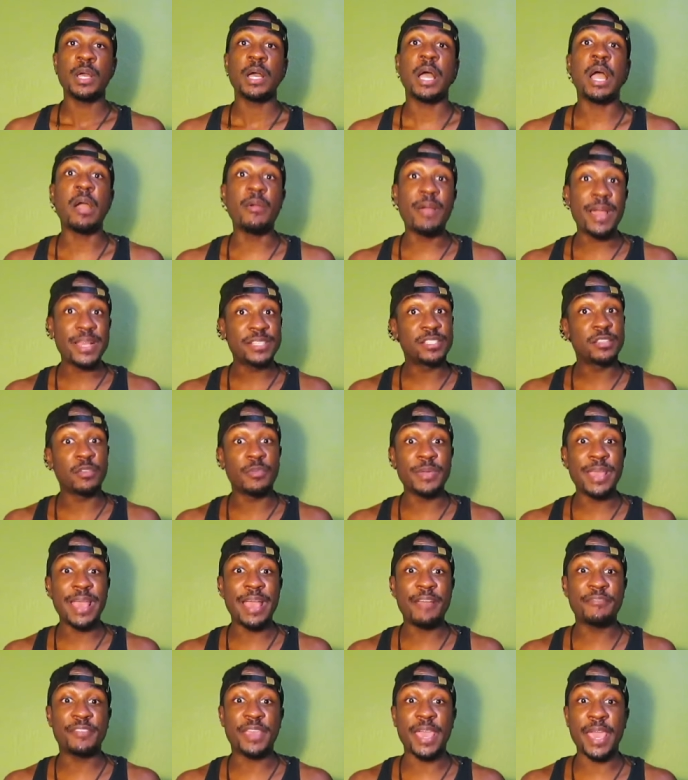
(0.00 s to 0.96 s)
Alright, so we
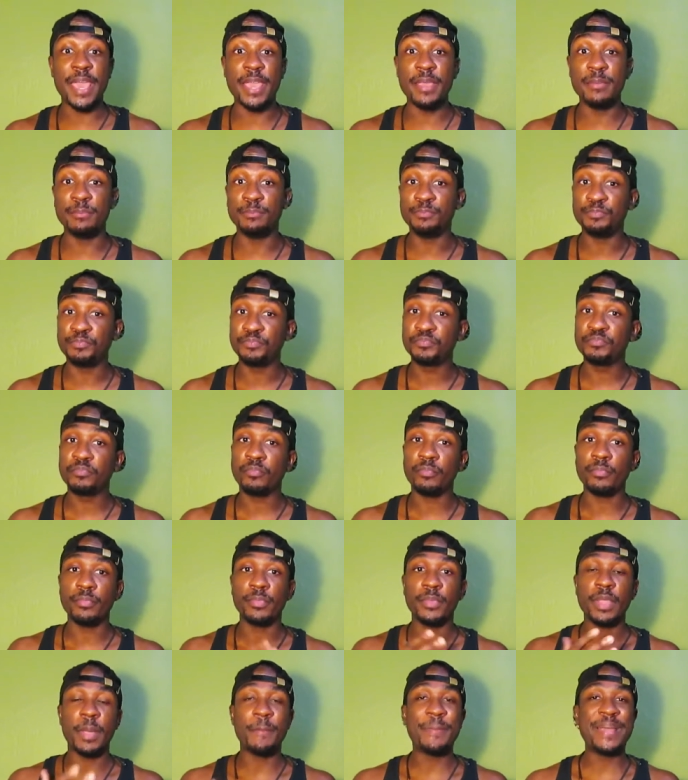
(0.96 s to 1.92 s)
have Kate.
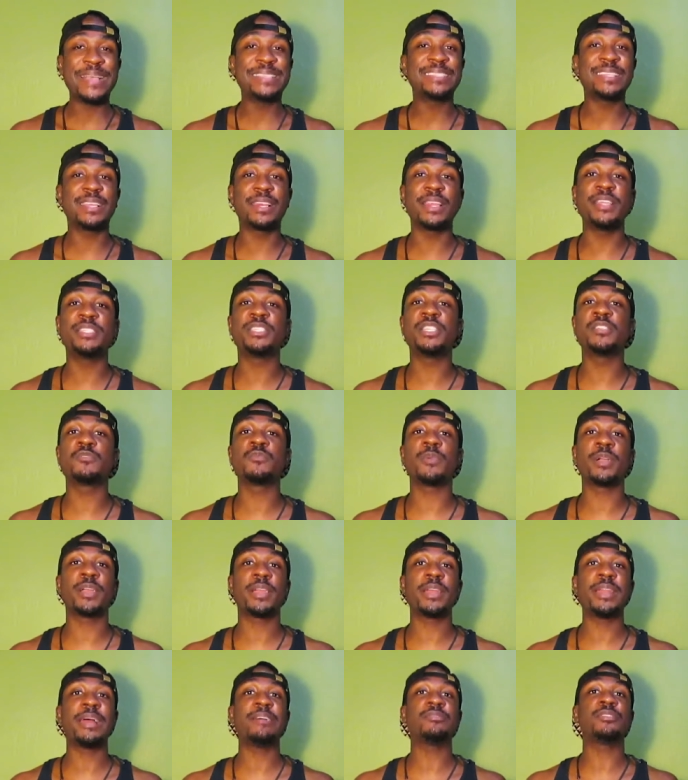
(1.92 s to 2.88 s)
Basically, she's
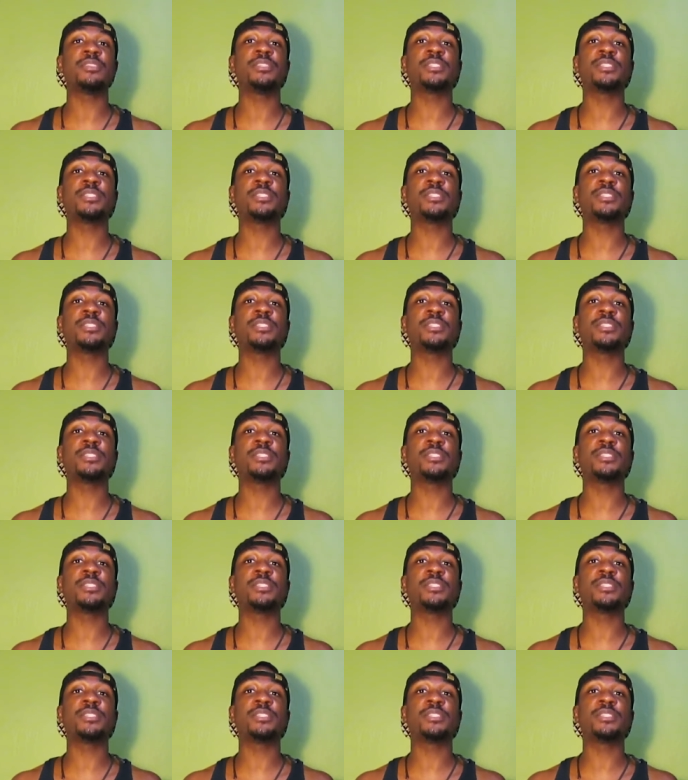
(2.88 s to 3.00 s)
working out.